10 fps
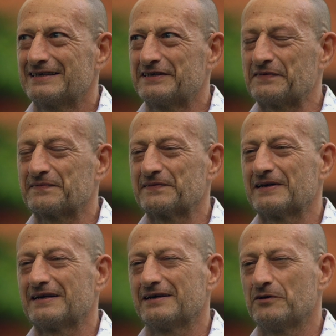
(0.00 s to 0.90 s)

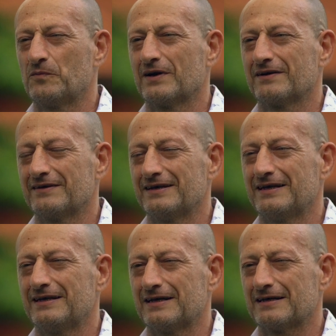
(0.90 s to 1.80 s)
definitely one of
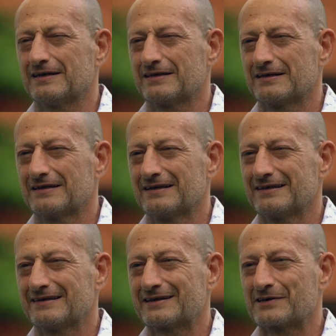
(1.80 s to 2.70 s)

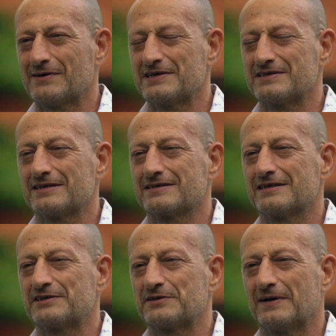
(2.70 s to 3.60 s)
the craziest
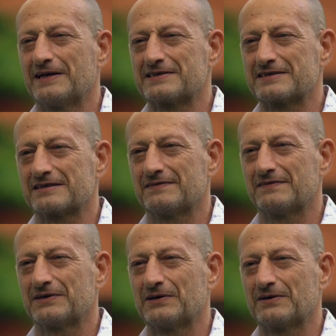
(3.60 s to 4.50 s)
situations I've
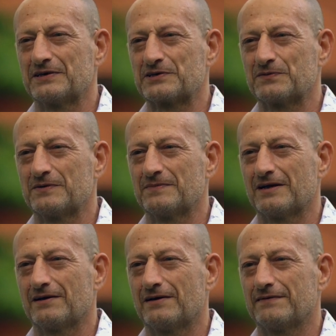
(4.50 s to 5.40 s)
ever got into in my
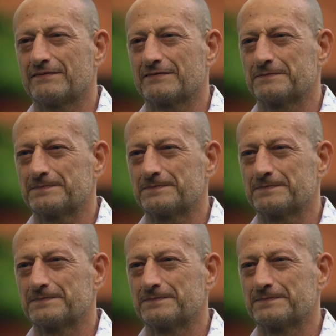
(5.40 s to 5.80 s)
life.